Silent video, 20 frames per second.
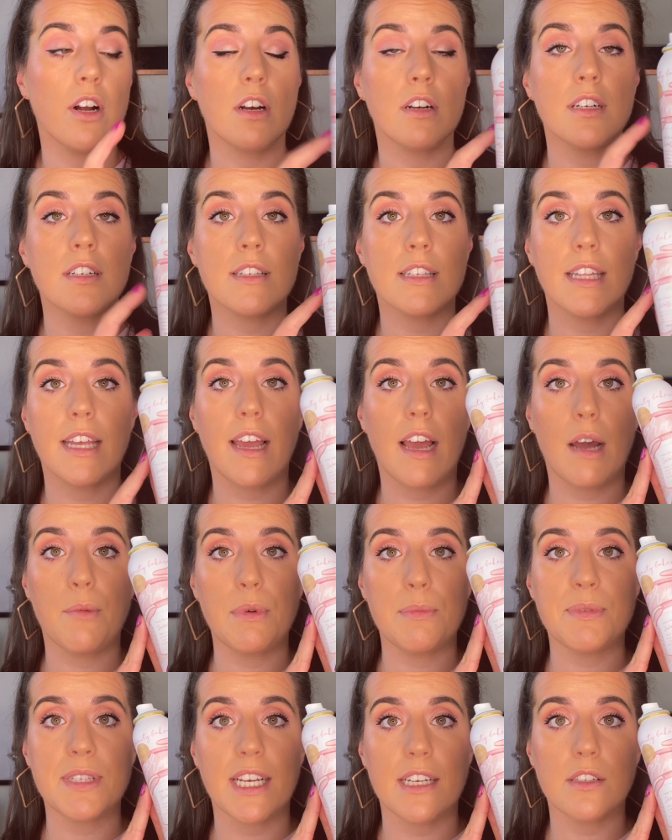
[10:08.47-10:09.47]
Honestly,
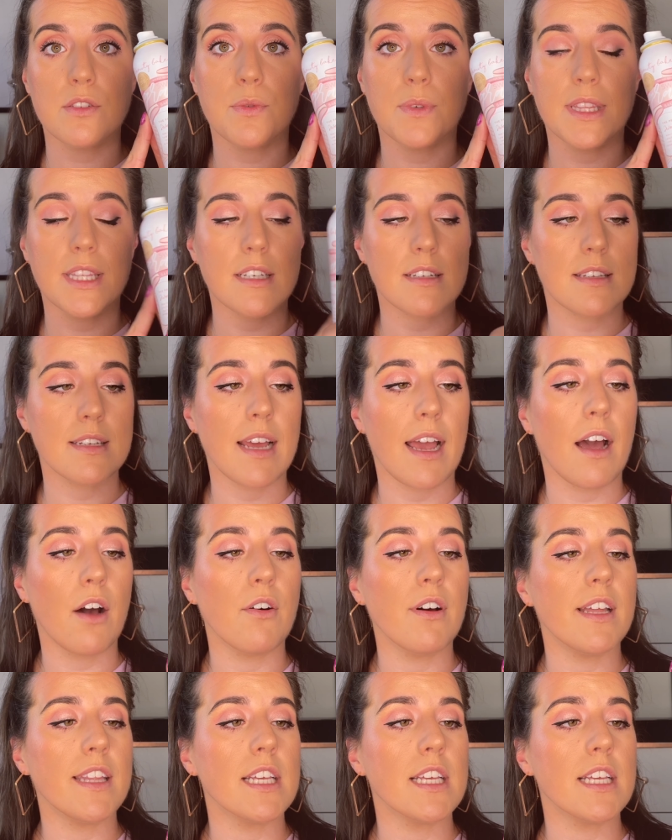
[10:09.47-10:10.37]
I'm obsessed with this now.